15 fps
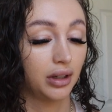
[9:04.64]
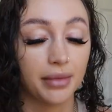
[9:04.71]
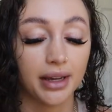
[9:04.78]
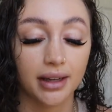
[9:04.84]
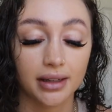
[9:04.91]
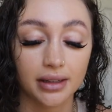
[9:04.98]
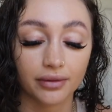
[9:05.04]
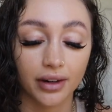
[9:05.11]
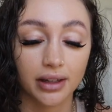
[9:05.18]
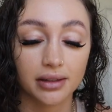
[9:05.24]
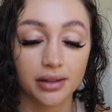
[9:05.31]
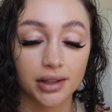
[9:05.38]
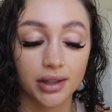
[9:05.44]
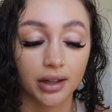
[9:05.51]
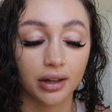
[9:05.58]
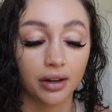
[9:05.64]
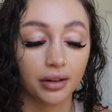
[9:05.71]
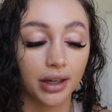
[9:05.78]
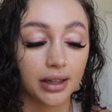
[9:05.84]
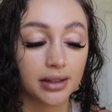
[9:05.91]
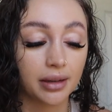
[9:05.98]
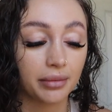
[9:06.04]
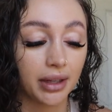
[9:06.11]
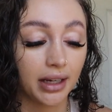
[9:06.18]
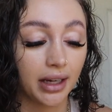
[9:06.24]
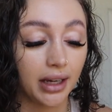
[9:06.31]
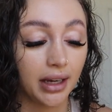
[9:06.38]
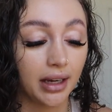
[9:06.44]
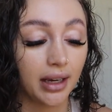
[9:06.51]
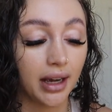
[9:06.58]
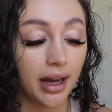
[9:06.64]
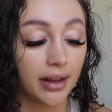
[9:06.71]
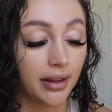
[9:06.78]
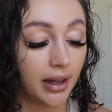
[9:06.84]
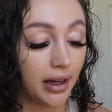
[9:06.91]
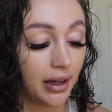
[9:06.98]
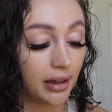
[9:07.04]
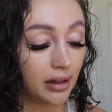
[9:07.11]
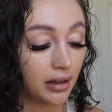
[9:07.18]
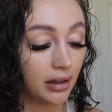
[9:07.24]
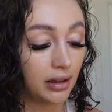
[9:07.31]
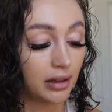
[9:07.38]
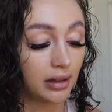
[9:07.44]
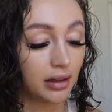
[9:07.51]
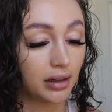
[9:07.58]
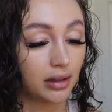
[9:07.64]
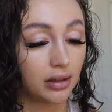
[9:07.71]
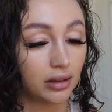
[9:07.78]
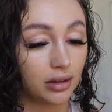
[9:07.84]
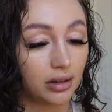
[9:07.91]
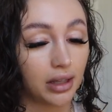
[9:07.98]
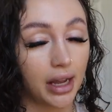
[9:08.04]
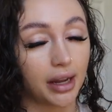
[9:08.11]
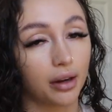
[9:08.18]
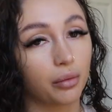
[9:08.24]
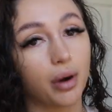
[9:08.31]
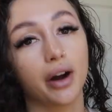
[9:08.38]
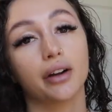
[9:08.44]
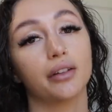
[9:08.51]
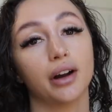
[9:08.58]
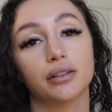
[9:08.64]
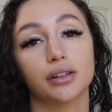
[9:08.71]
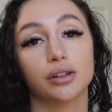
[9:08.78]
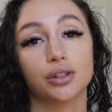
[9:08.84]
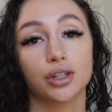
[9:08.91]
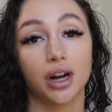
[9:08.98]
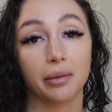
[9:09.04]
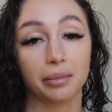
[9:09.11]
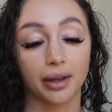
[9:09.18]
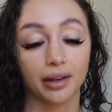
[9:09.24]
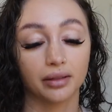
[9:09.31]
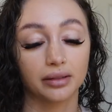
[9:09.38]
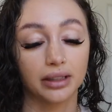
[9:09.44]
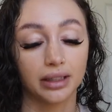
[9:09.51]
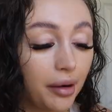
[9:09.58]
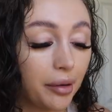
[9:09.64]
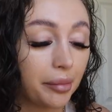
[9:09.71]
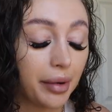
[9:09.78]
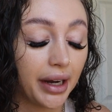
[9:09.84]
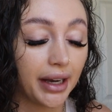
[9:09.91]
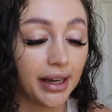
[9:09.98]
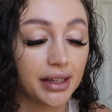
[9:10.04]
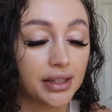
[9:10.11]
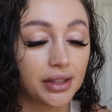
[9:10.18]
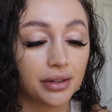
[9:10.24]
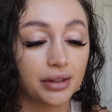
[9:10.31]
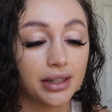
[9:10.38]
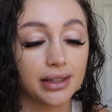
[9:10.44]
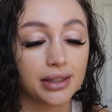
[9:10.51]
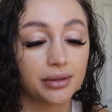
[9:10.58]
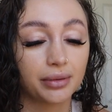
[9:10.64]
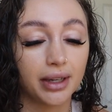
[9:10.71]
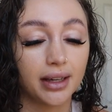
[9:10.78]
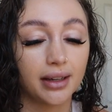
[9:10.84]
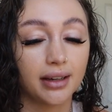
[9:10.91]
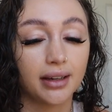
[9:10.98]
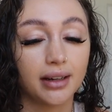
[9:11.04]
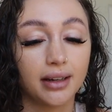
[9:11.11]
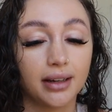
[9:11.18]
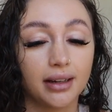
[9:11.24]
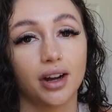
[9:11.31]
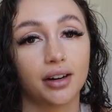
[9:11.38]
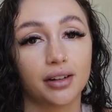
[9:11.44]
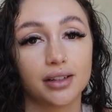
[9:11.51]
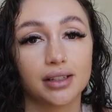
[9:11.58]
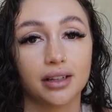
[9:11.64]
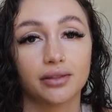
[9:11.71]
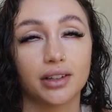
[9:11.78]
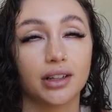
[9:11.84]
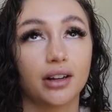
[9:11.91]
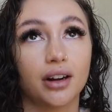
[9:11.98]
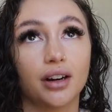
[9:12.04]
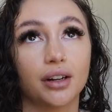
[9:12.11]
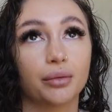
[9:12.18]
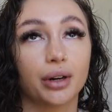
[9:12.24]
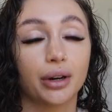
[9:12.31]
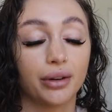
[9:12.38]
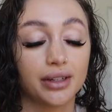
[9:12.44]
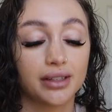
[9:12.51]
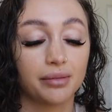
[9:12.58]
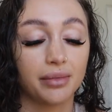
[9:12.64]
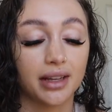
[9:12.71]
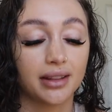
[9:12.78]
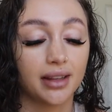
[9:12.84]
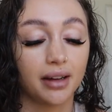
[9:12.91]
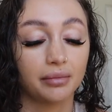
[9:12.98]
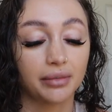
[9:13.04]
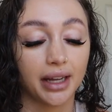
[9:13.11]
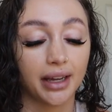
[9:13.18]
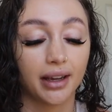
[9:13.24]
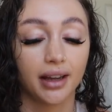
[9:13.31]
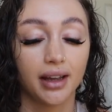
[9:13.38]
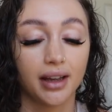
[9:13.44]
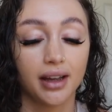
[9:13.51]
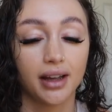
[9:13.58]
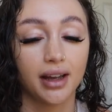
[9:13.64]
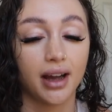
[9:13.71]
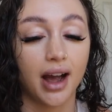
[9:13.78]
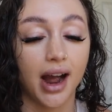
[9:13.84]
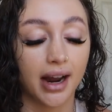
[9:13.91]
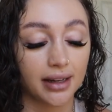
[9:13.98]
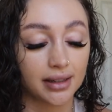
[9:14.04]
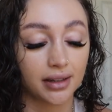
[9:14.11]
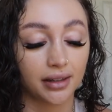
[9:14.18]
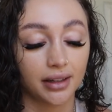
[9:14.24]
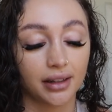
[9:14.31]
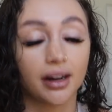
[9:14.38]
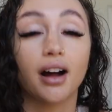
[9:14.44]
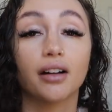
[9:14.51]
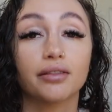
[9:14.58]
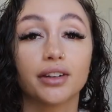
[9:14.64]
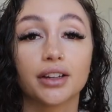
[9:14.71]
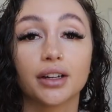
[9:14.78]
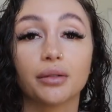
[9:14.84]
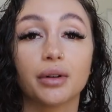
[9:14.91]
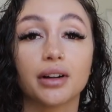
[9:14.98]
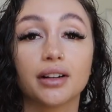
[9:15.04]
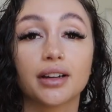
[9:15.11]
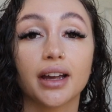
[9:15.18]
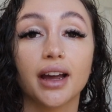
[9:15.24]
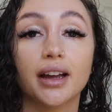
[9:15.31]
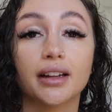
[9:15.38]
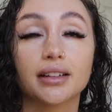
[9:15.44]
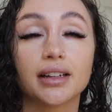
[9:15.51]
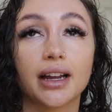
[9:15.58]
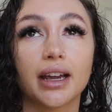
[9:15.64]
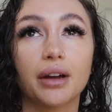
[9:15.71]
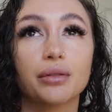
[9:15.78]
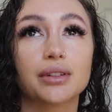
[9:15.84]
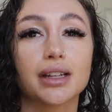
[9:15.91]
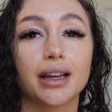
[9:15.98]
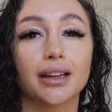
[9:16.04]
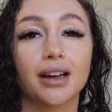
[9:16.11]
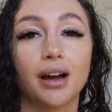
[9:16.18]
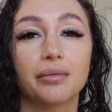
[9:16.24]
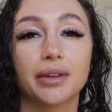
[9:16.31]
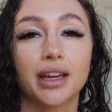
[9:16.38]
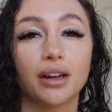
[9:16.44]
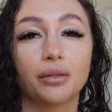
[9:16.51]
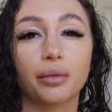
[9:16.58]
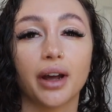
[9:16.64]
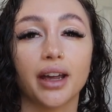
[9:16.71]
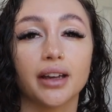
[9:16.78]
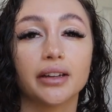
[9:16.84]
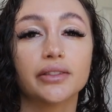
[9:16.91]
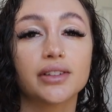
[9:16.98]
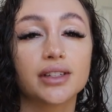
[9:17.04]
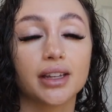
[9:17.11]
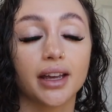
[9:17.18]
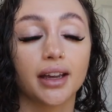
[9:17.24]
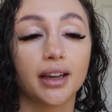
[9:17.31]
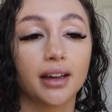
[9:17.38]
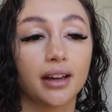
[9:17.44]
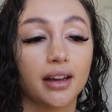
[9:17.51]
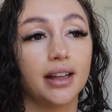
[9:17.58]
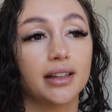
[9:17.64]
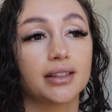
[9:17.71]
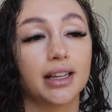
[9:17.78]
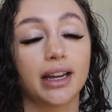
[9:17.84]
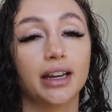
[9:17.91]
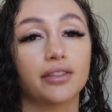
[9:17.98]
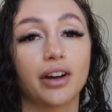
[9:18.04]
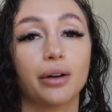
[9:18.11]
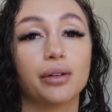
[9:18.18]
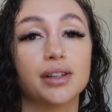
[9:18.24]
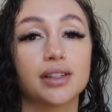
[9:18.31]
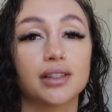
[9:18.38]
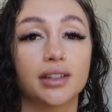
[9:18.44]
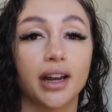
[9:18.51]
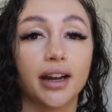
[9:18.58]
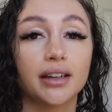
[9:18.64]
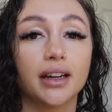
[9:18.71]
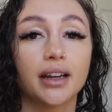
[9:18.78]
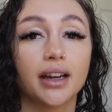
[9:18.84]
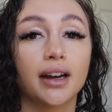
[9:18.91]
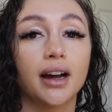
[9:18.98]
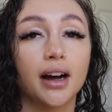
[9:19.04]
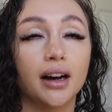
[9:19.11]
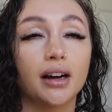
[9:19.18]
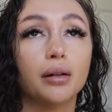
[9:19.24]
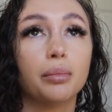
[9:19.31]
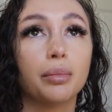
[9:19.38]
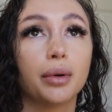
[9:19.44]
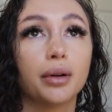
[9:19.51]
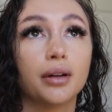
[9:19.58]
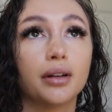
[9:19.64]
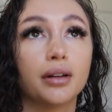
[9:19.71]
meet his friends to go get something to eat and then like walk around and go shopping. But as soon as we got our stuff to the car and we're going to meet them, like I started not feeling well again. Like it was like coming in waves. Like it's like if I was standing and up